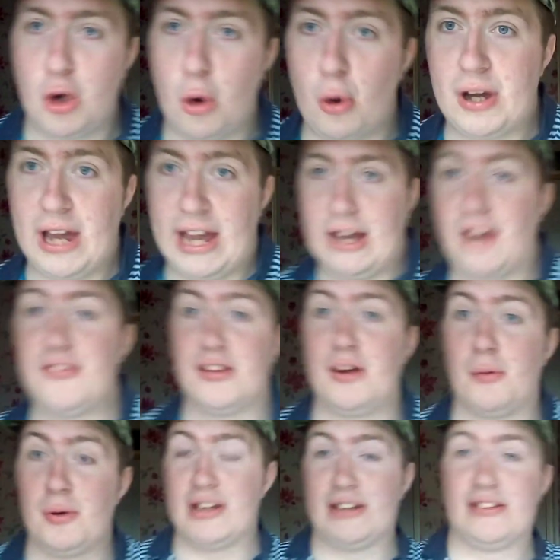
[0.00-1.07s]
cookie. I don't know
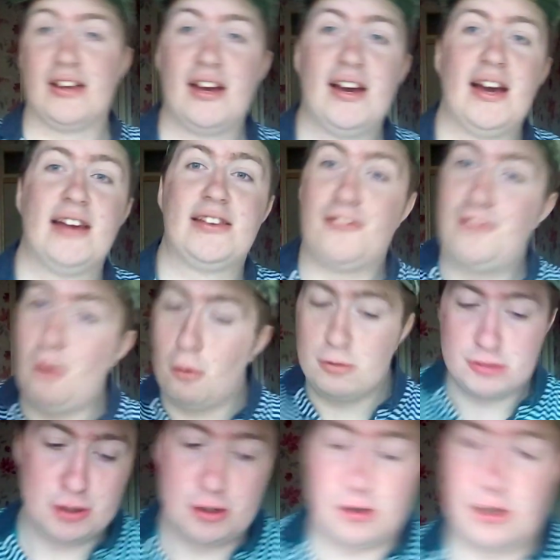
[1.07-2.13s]
what it is. It's a
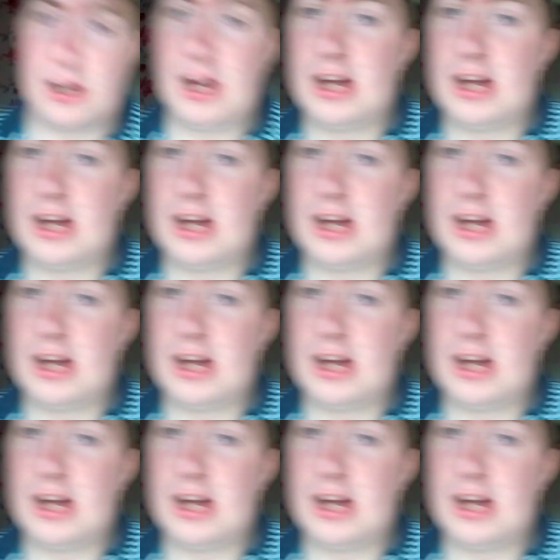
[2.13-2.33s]
fortune cookie.